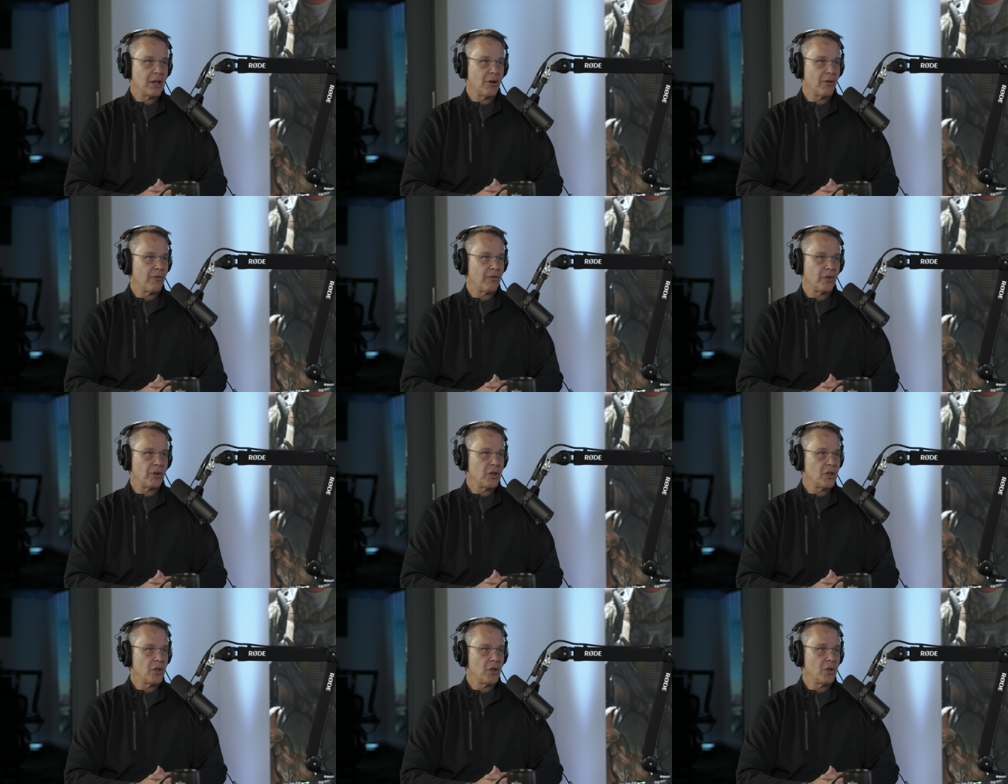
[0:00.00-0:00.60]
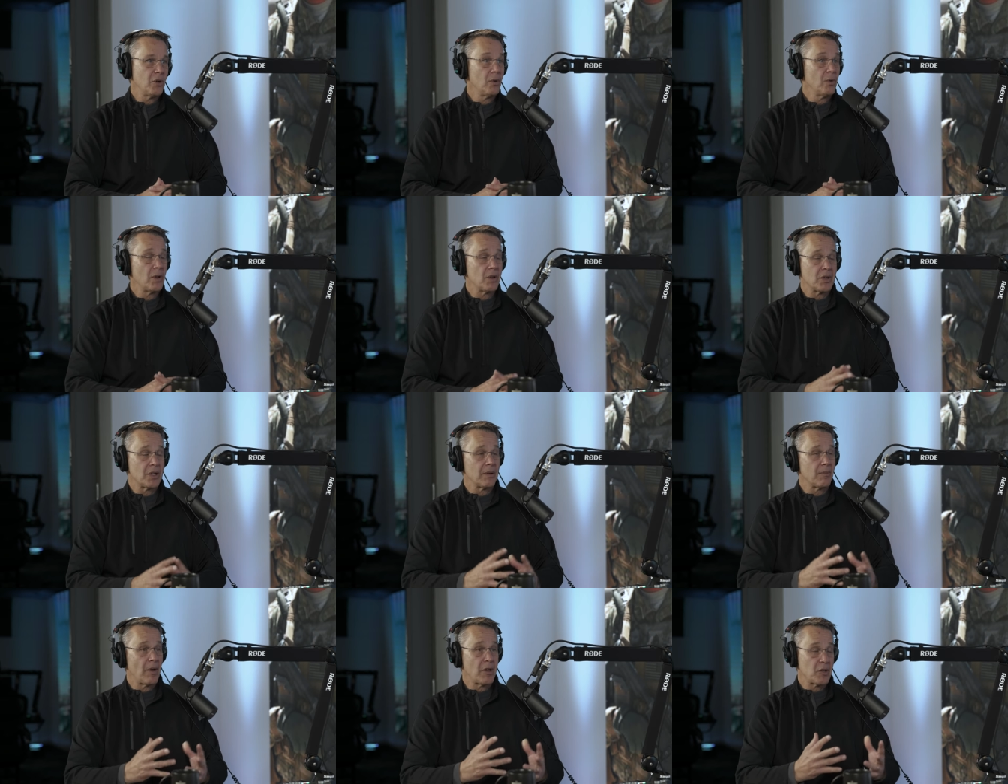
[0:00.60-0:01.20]
You know, for you
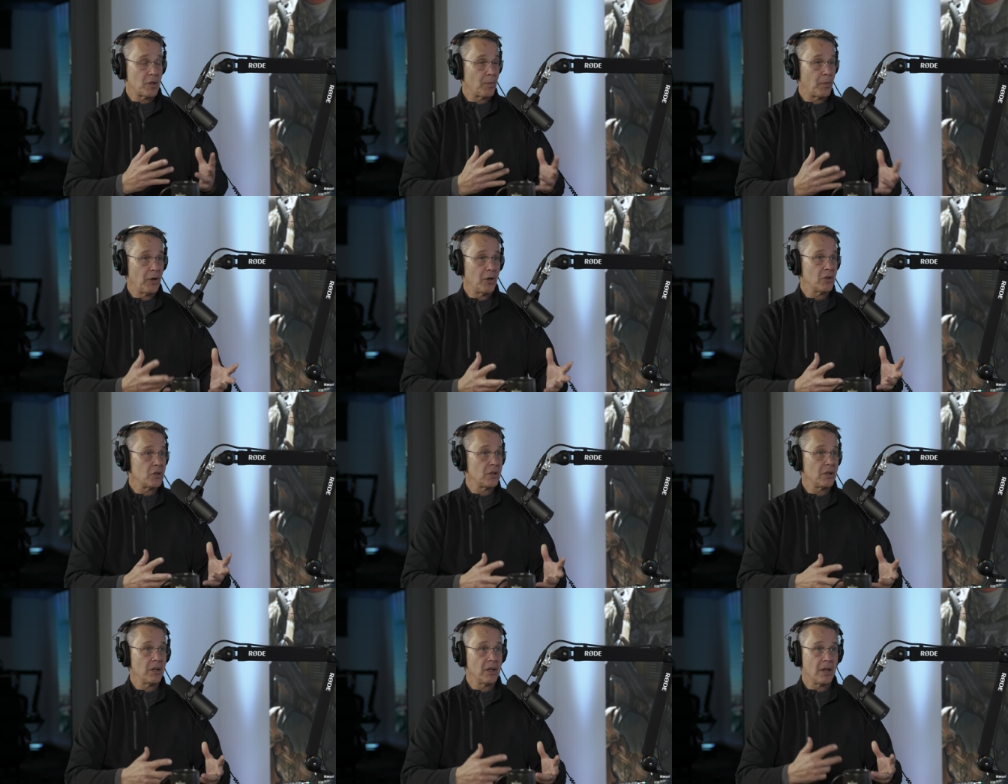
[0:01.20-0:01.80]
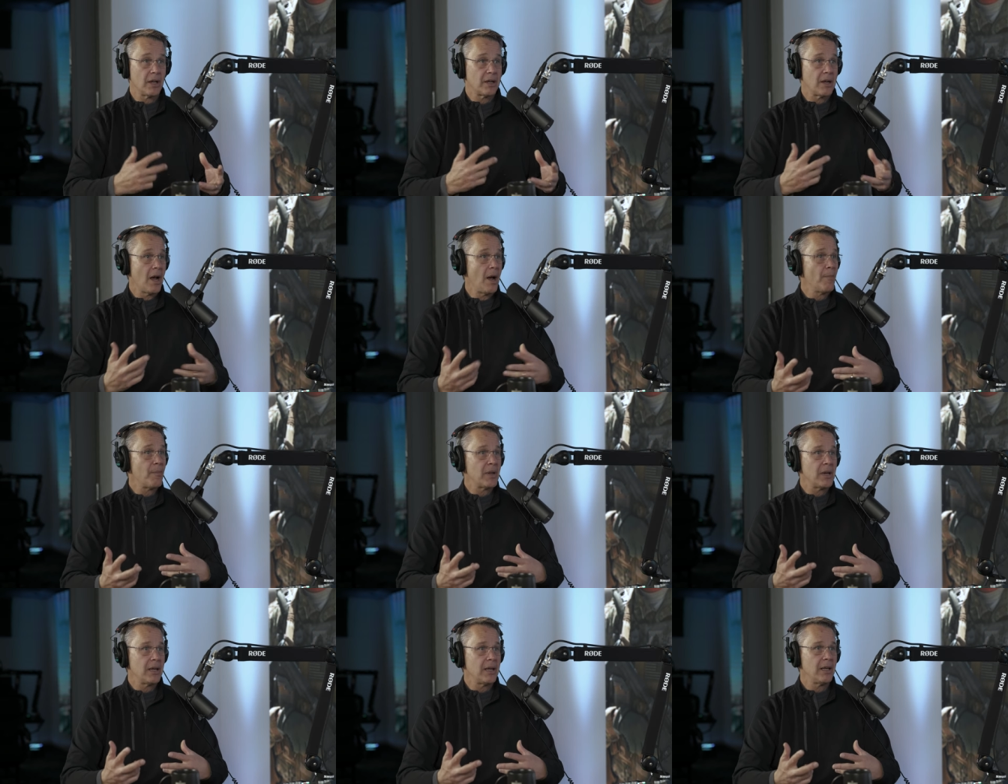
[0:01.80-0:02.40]
as a as a person, a
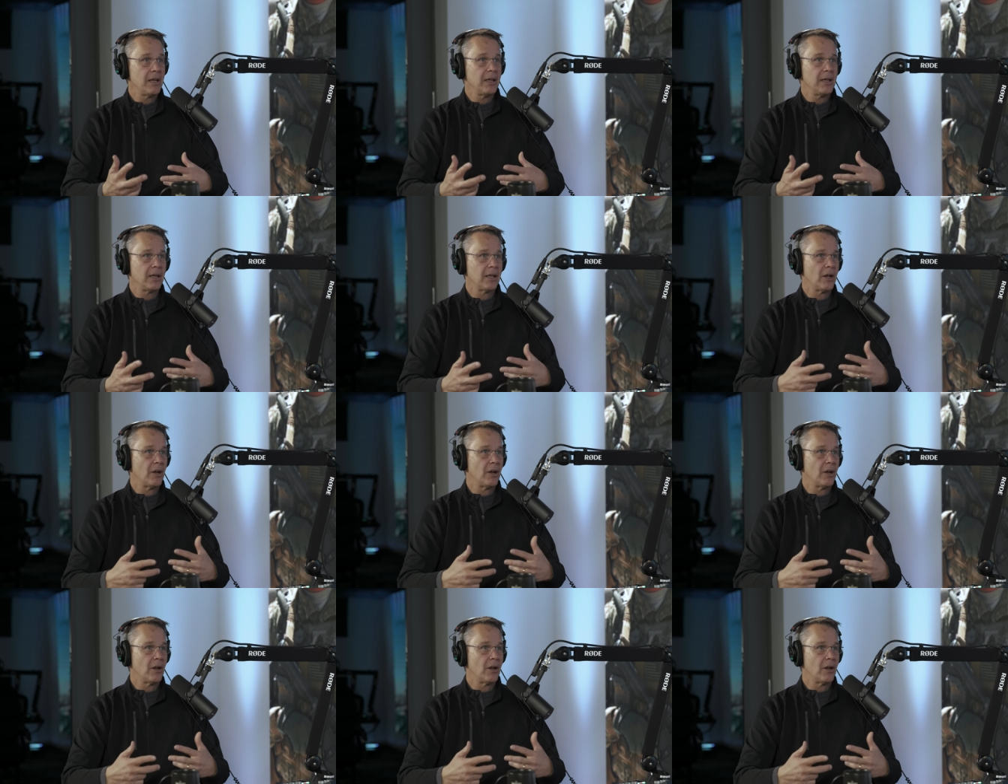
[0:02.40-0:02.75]
company,